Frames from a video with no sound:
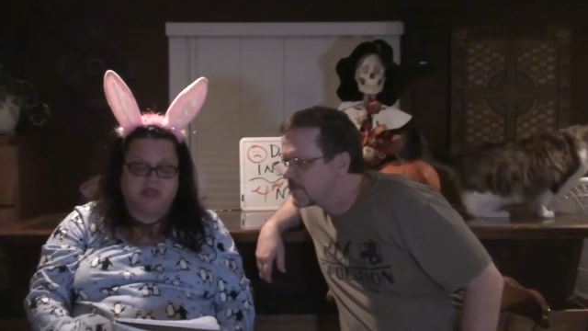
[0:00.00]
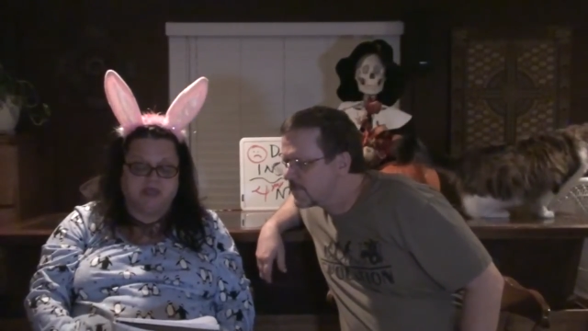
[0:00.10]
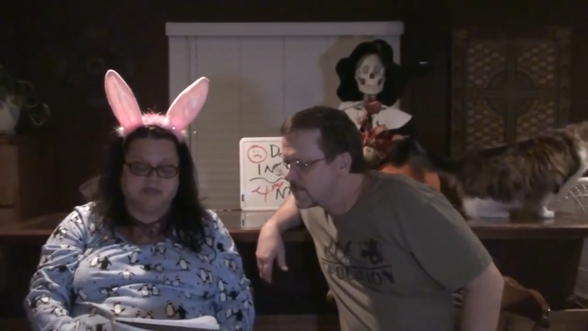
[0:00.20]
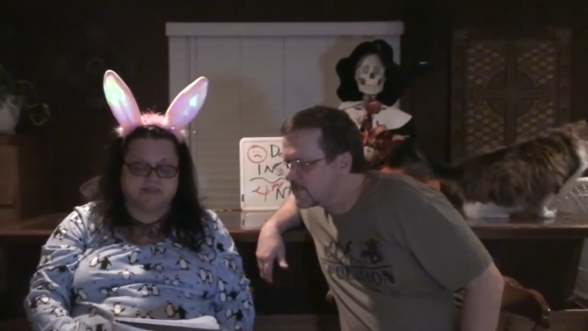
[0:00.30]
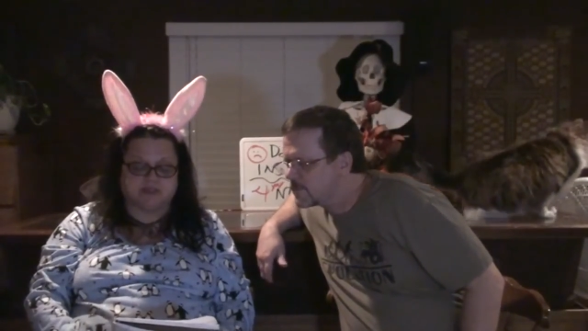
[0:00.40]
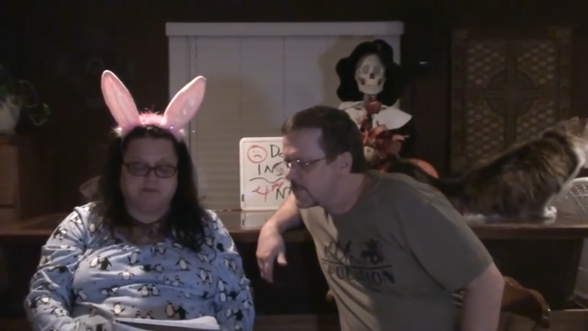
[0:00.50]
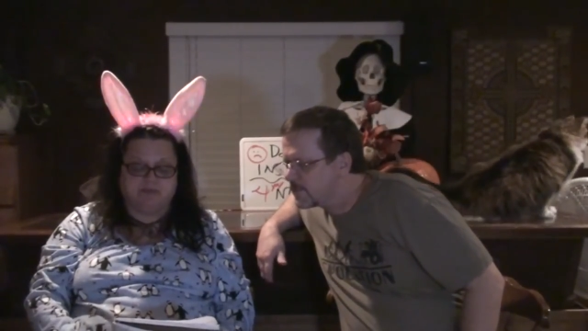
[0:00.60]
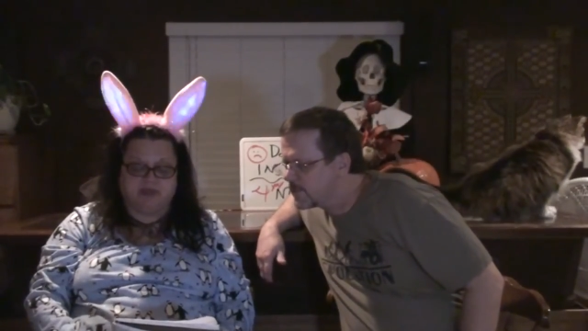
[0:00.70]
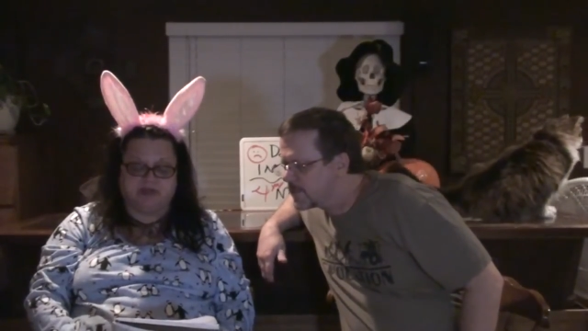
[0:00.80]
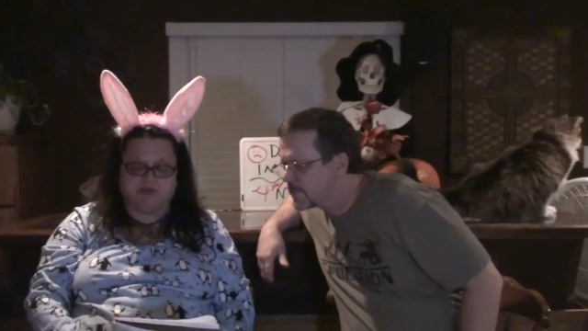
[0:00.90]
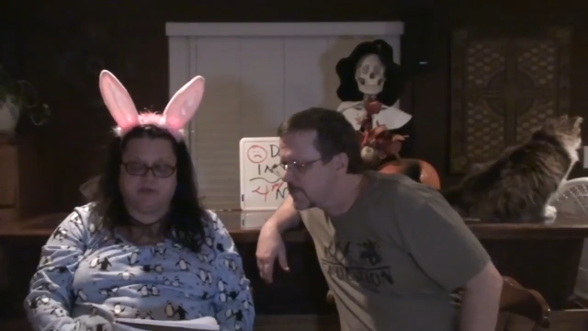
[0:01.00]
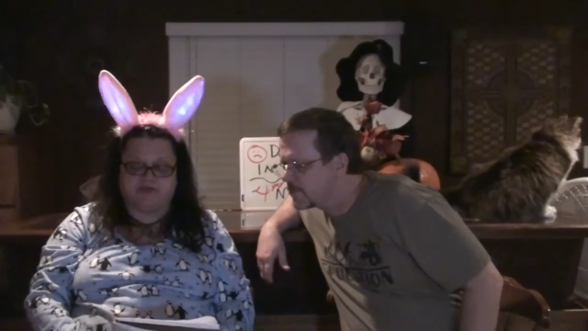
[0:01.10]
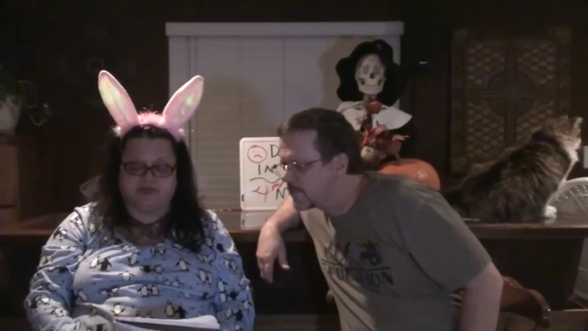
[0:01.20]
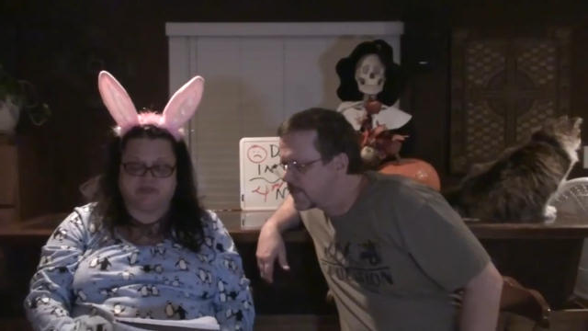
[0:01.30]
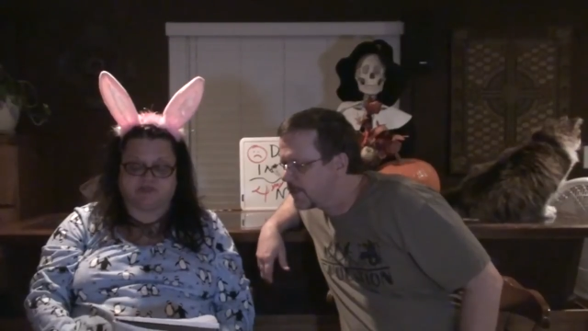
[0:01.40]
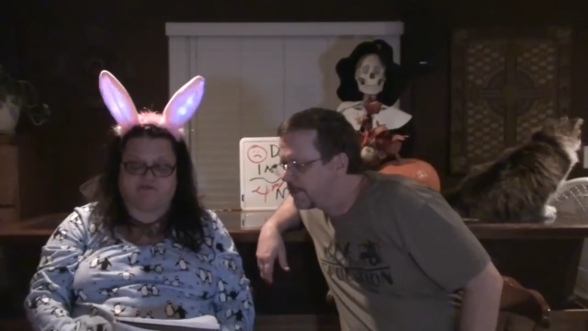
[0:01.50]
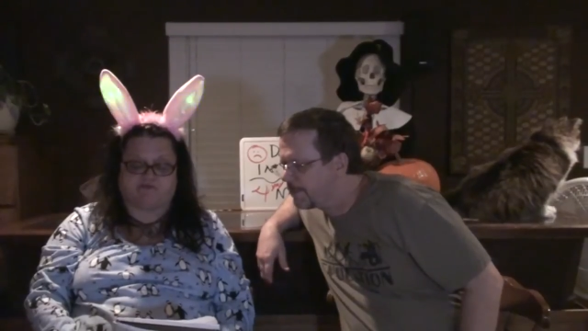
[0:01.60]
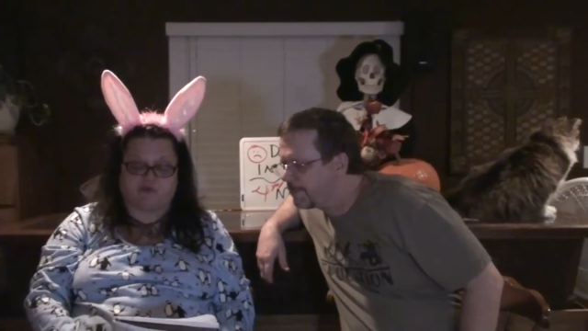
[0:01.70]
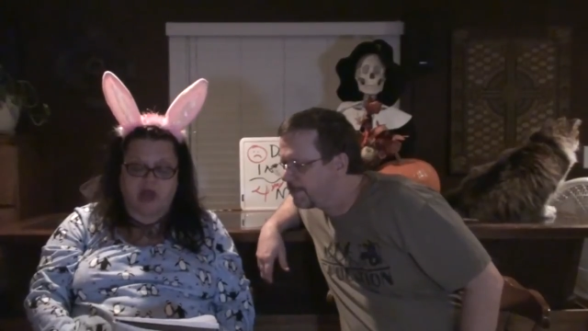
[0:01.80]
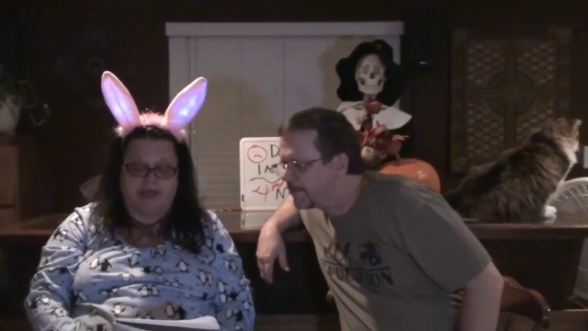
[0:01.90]
Speaker 1: He's competing with his
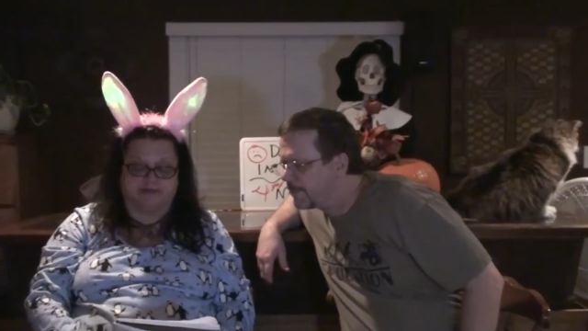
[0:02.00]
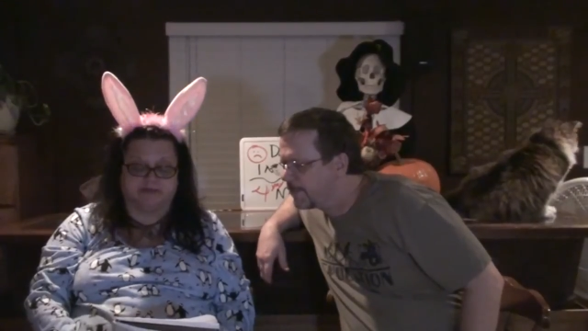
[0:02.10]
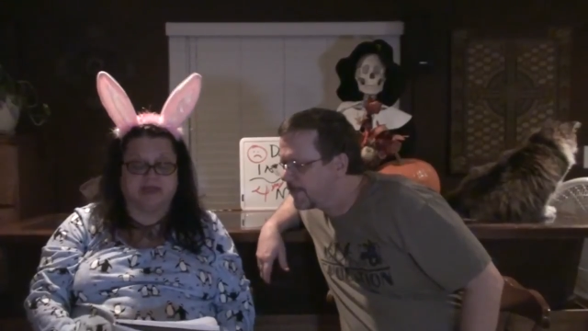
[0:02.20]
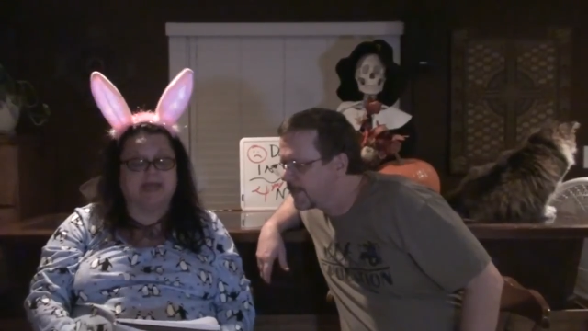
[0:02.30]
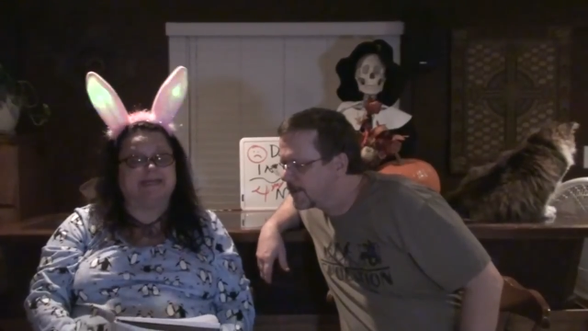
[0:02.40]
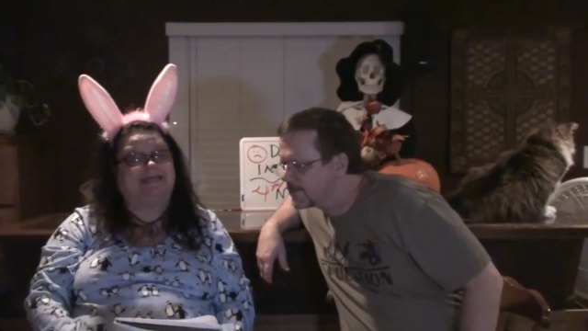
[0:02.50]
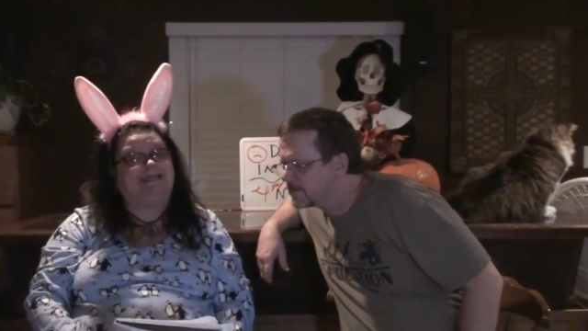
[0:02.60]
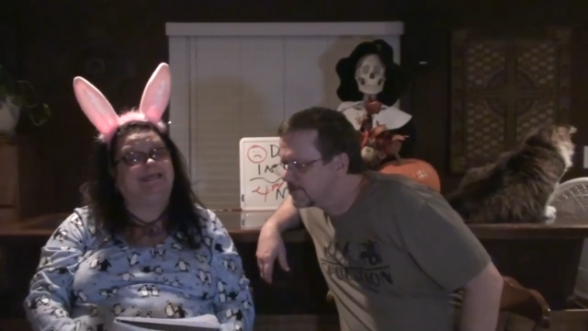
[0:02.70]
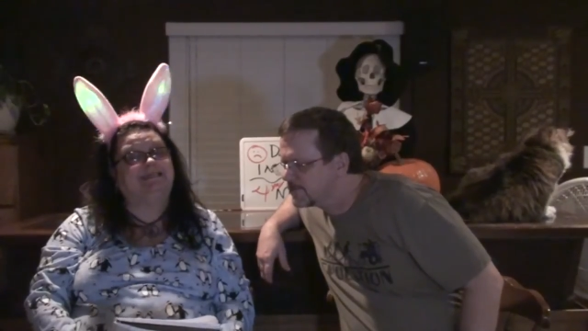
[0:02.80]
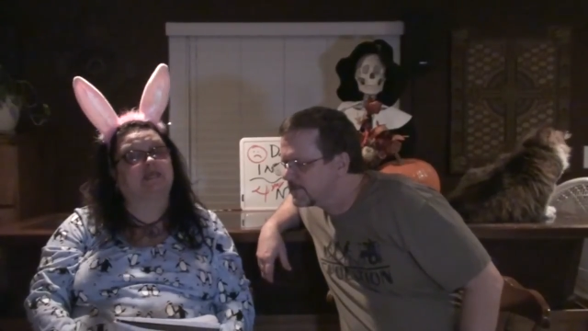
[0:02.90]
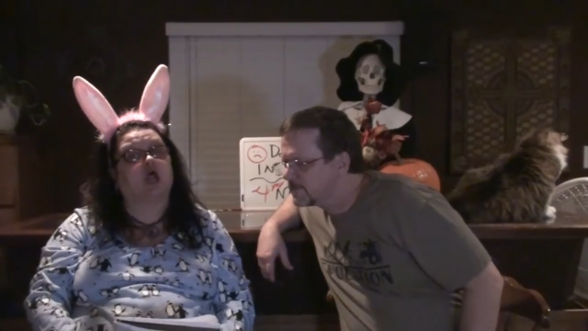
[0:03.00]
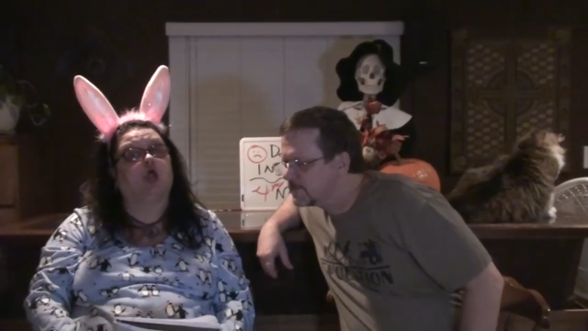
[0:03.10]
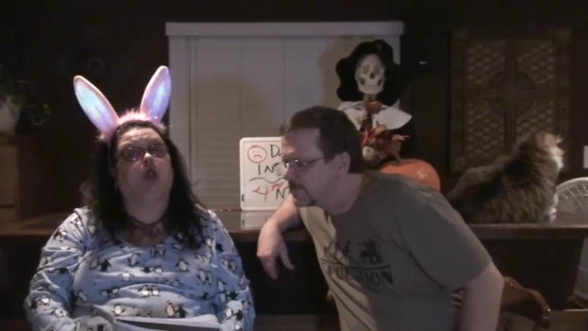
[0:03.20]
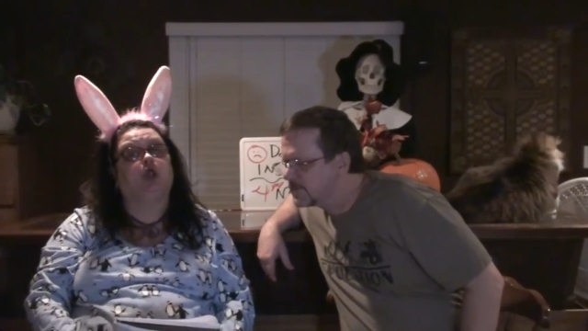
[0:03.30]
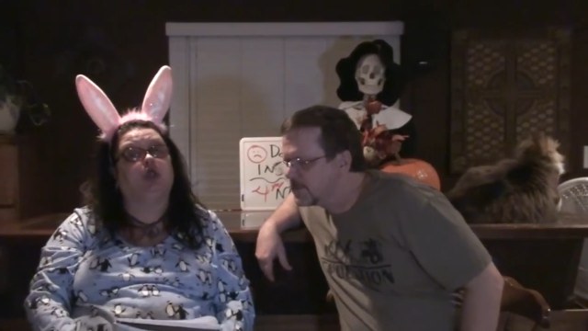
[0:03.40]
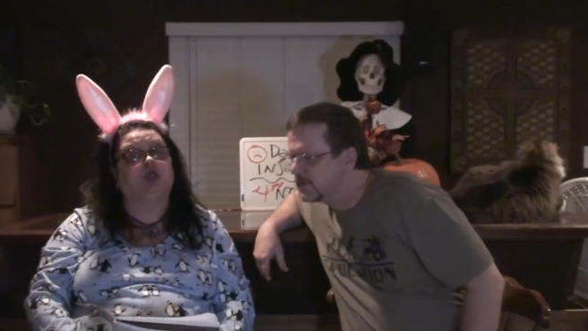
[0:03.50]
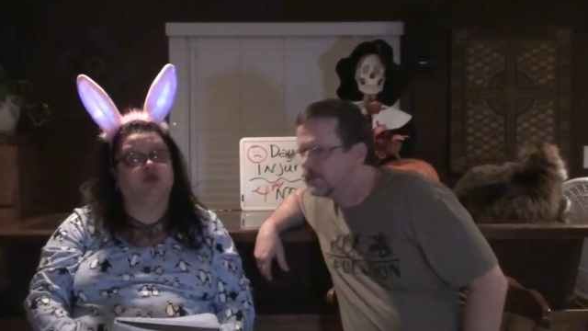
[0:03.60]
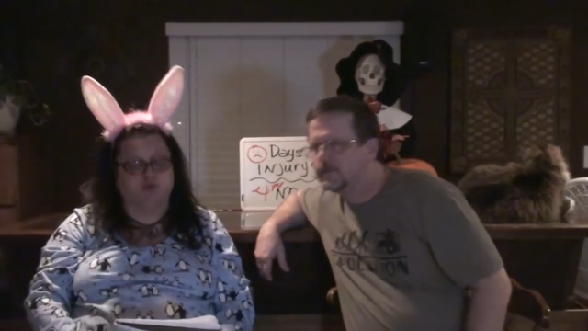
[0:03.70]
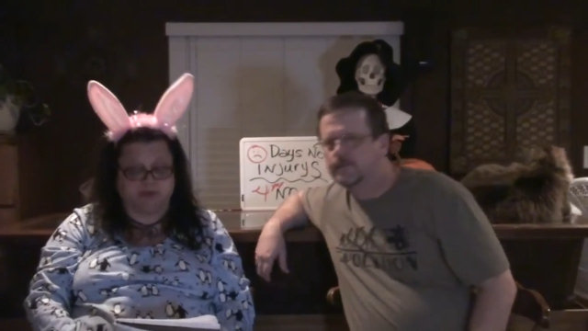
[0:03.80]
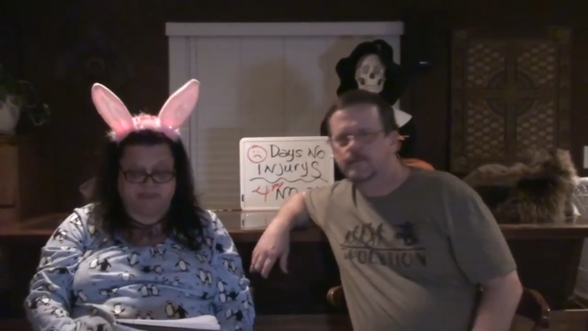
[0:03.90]
friend and he is
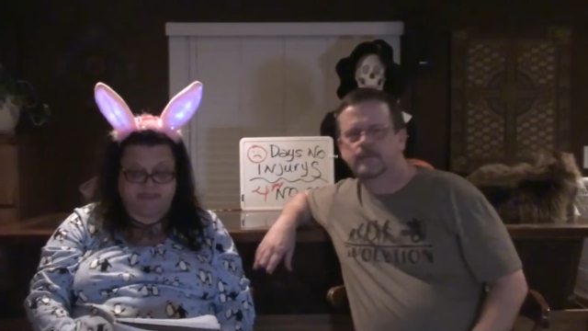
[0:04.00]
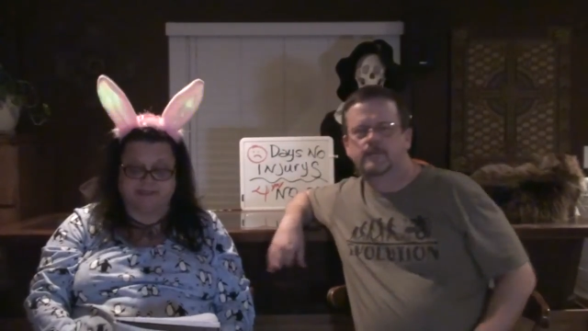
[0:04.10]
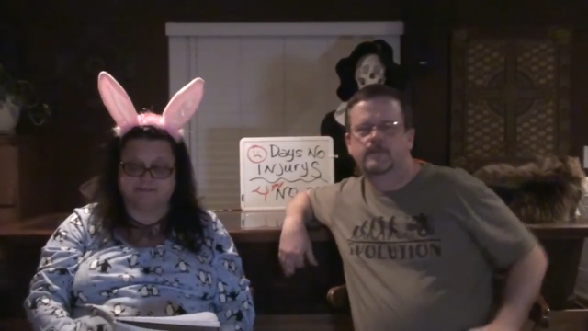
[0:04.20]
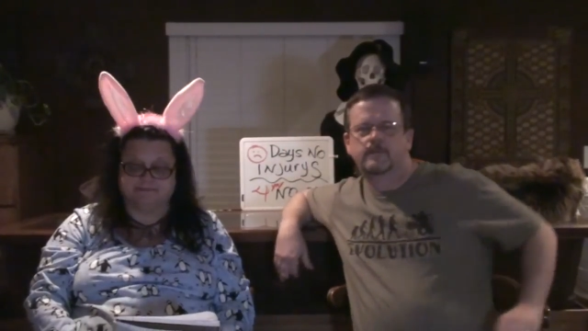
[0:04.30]
losing.